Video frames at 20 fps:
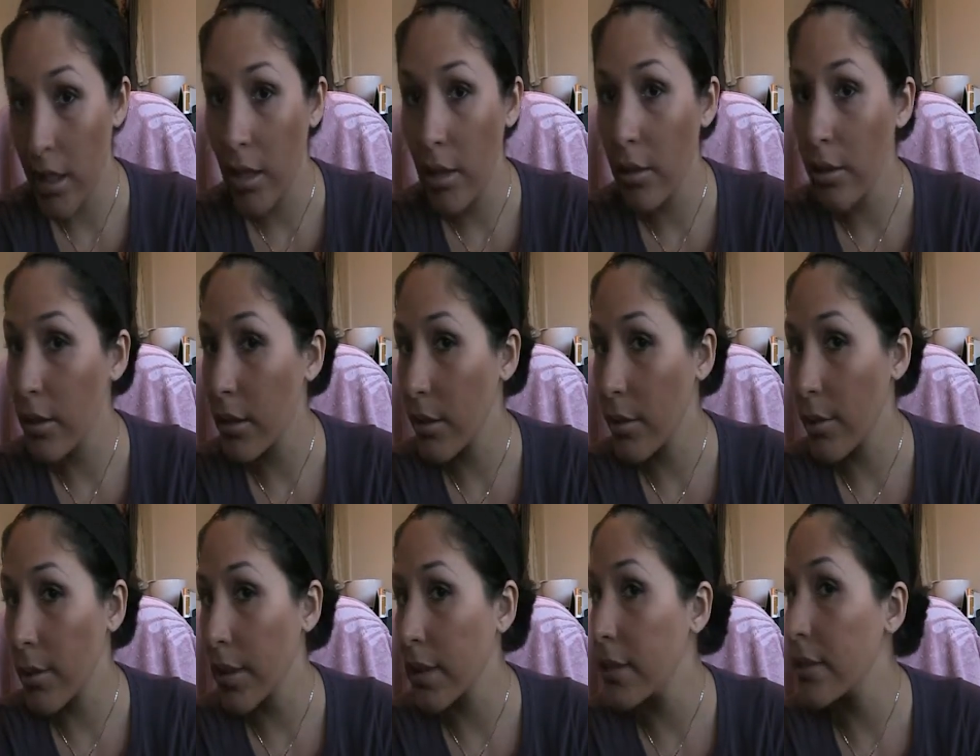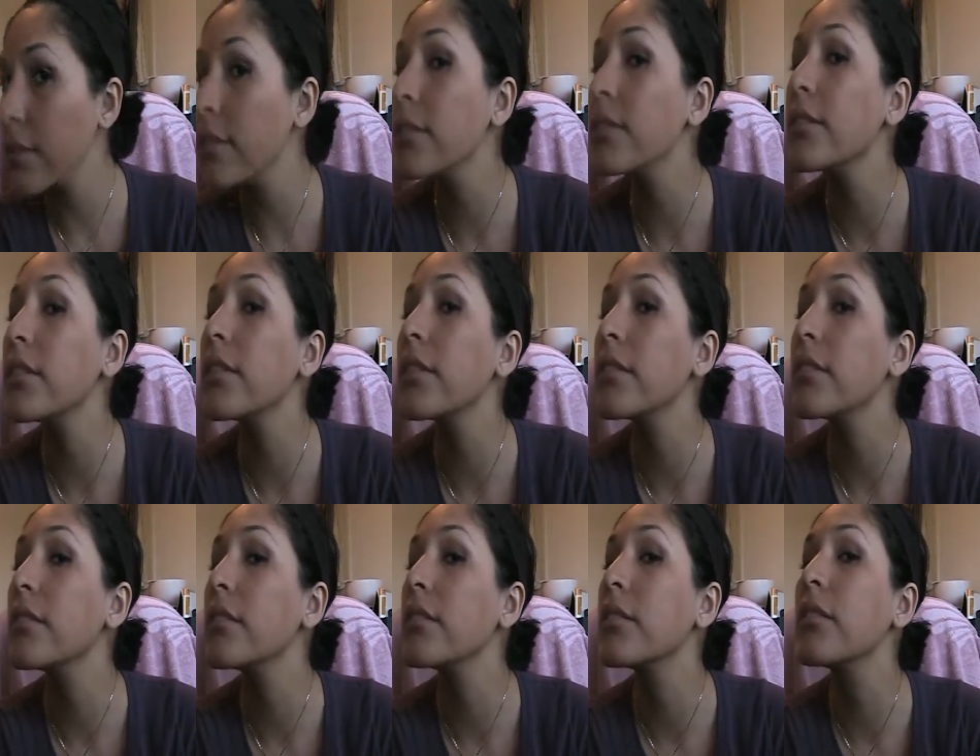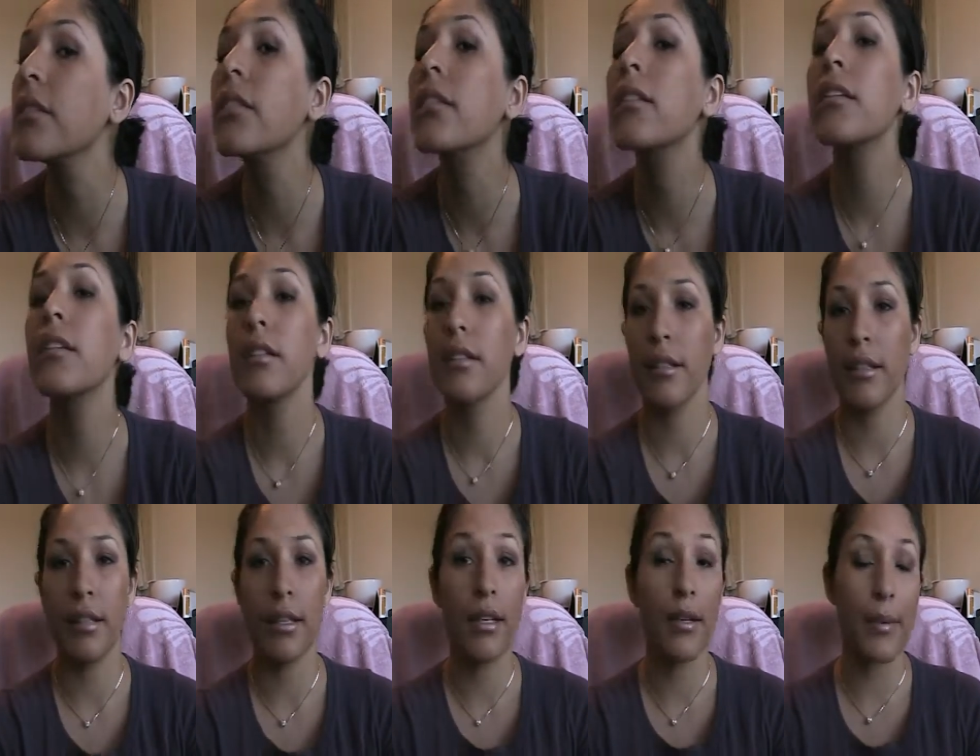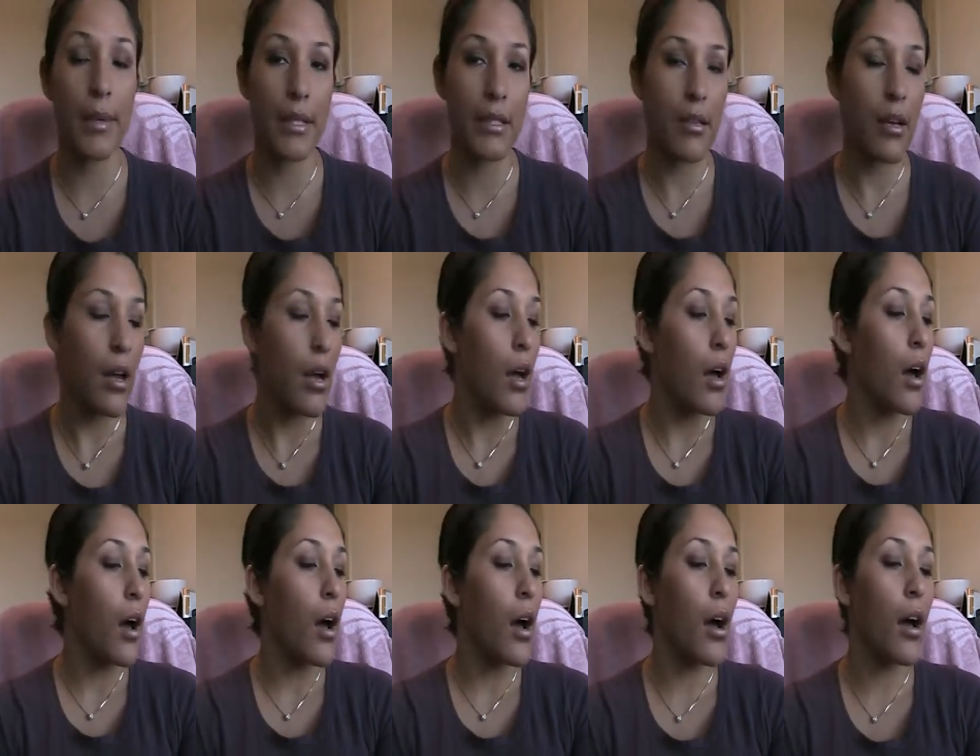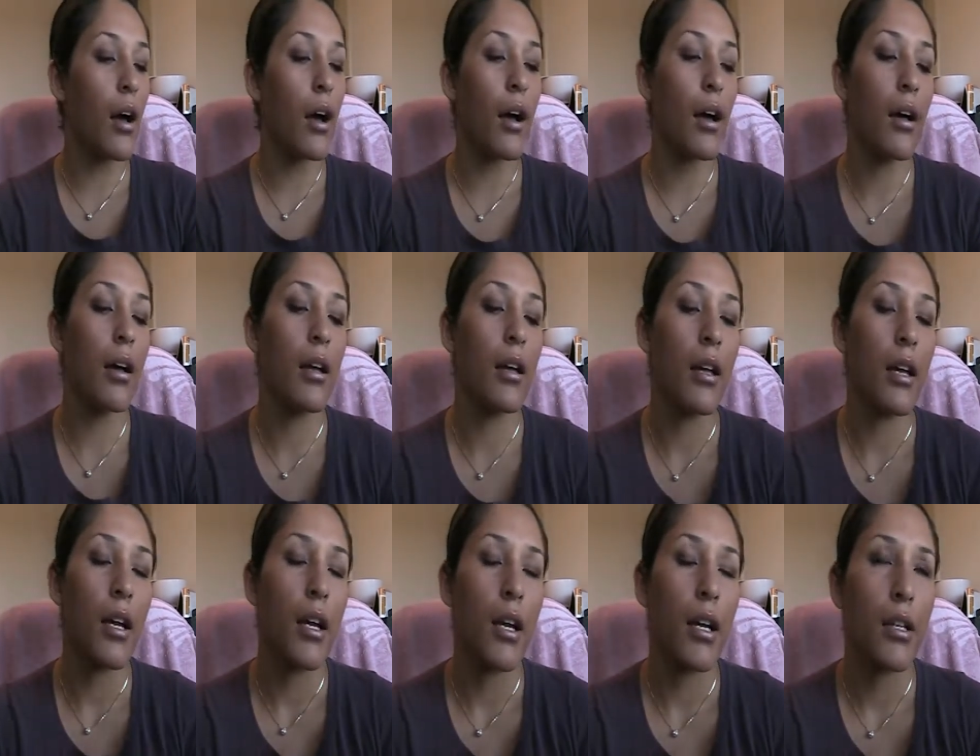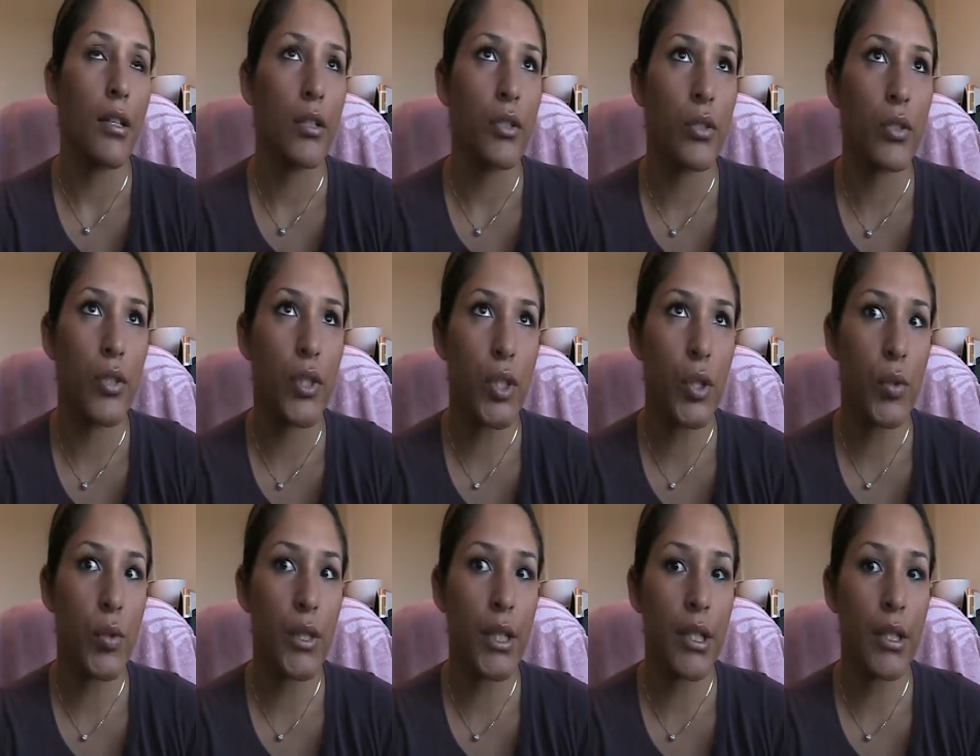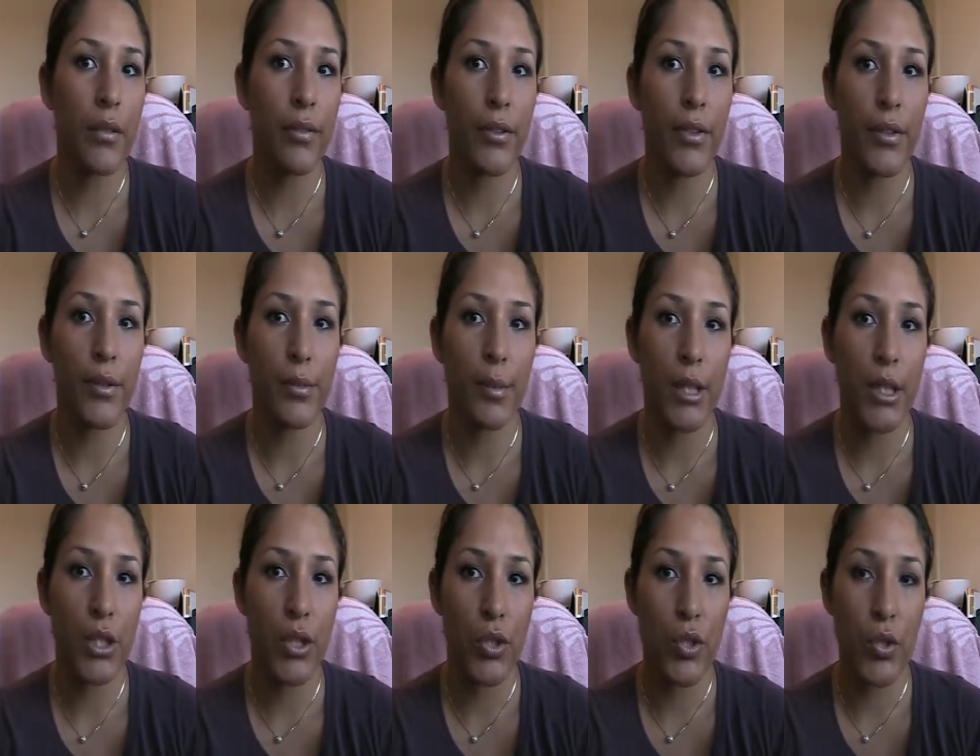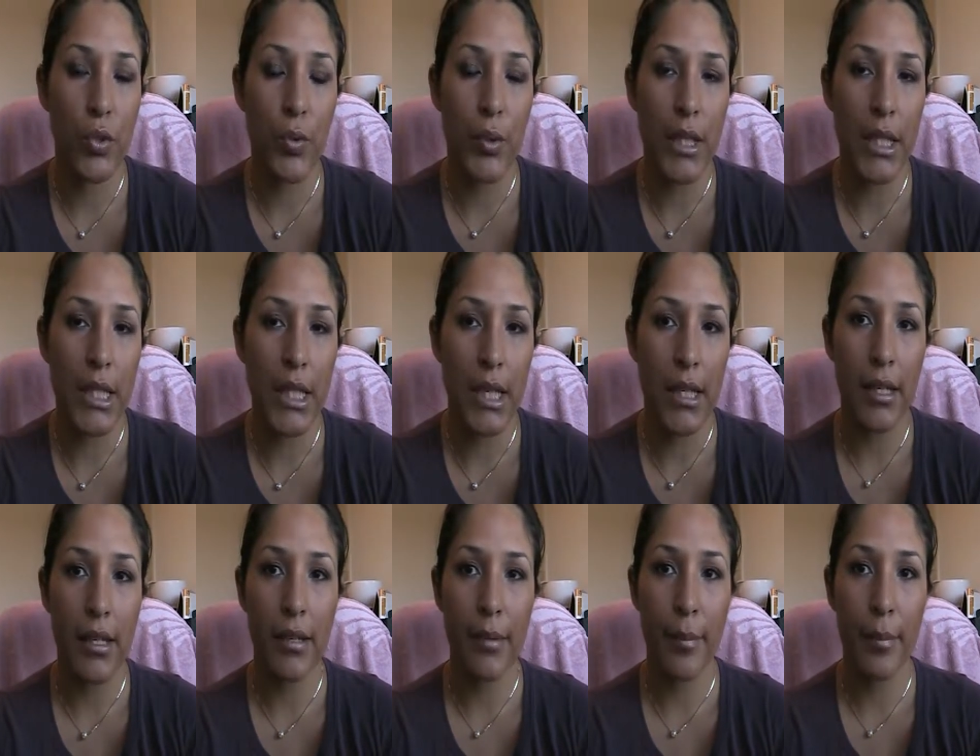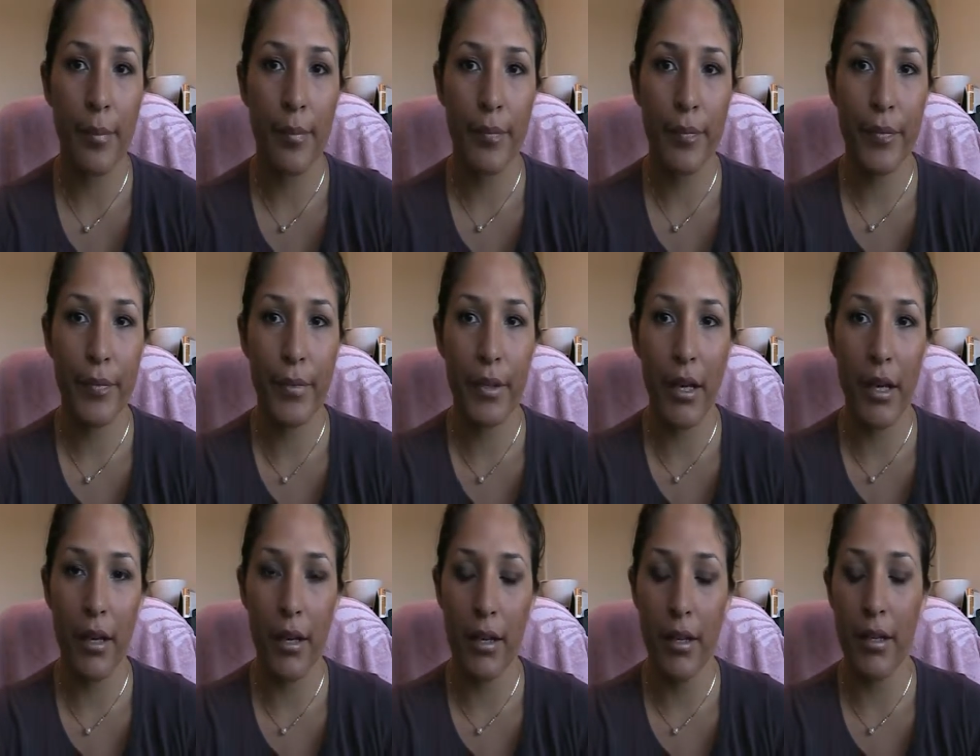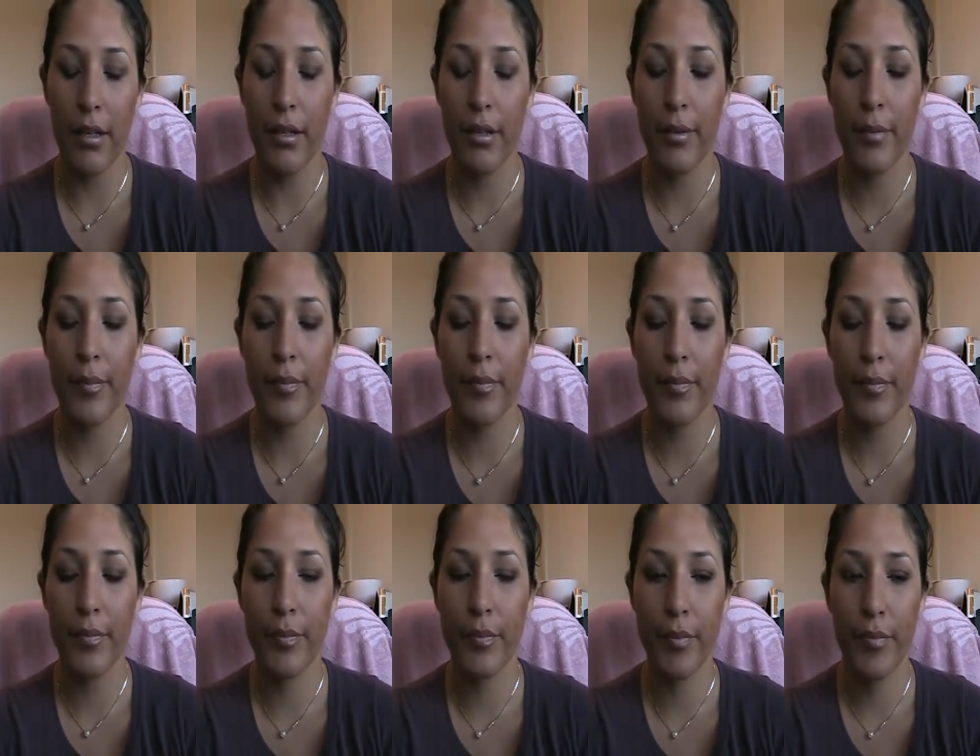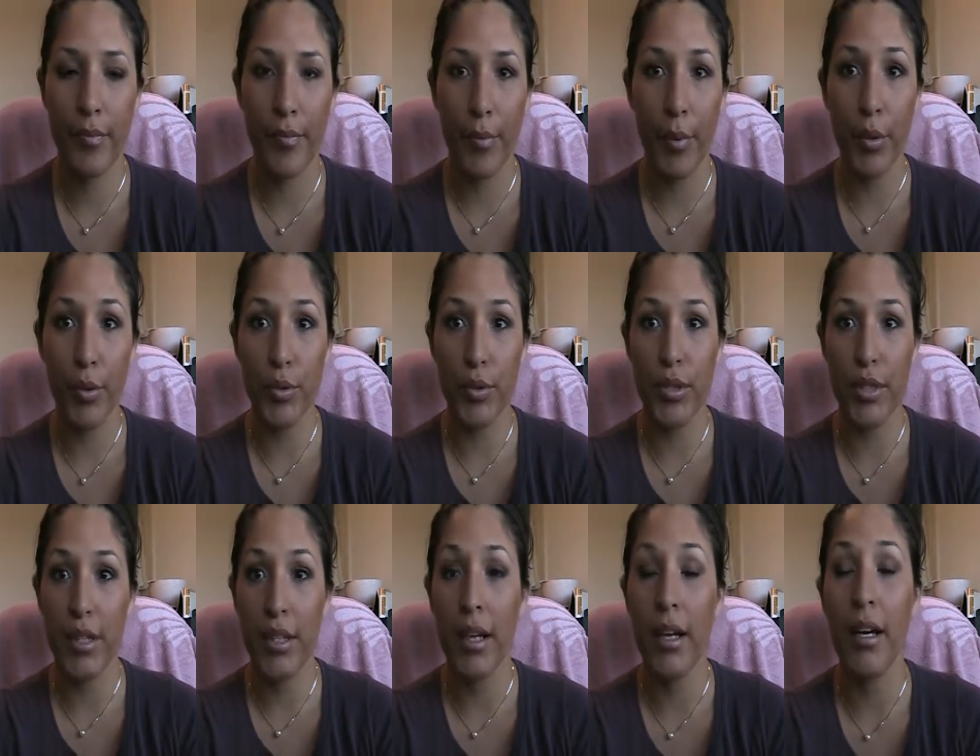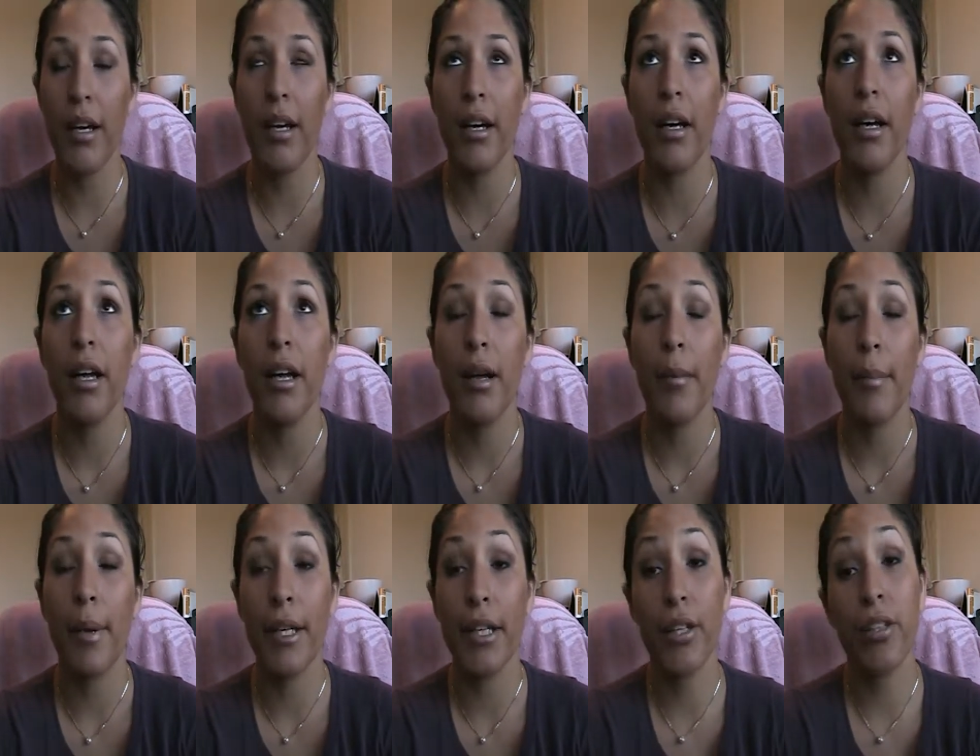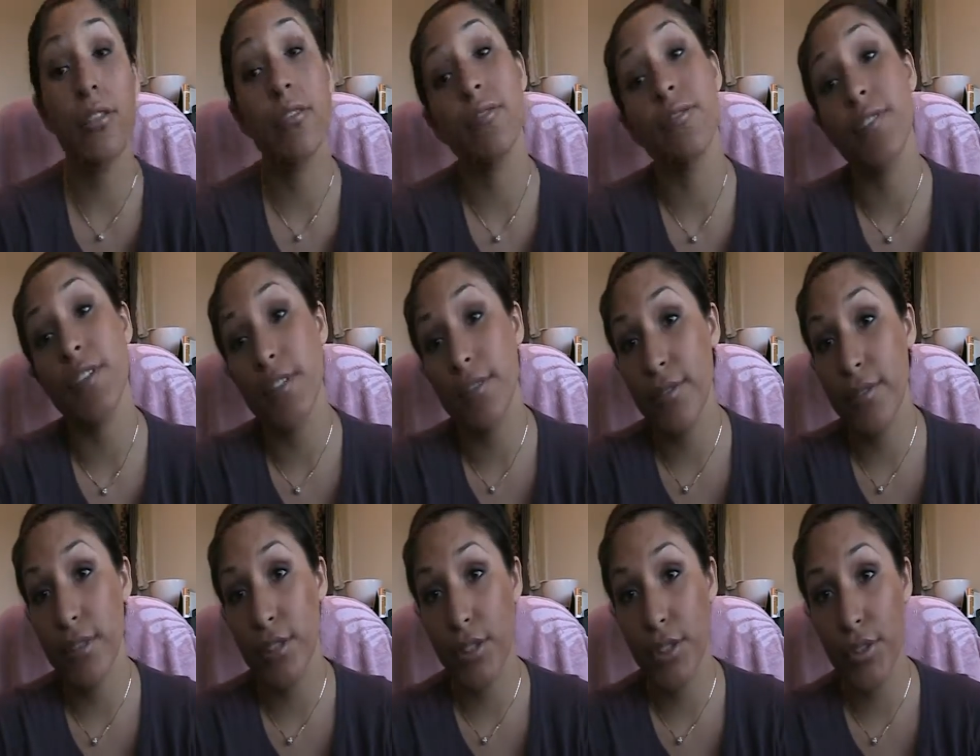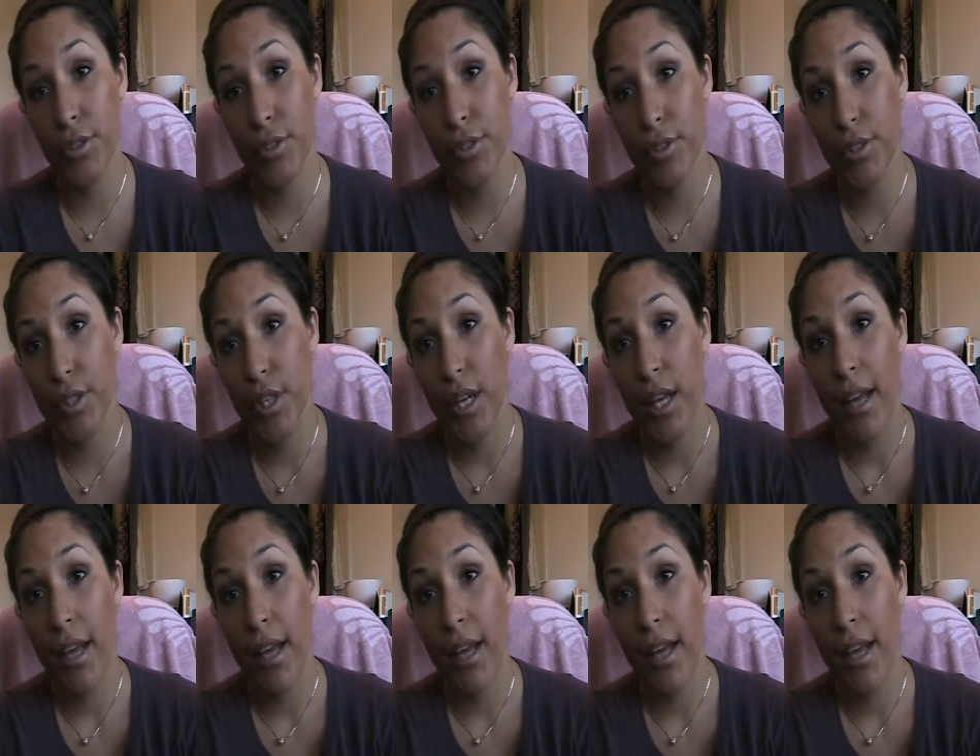Anyways. Anyways. Uh, Judy from It's Judy Time. Uh, posted uh, my current favorites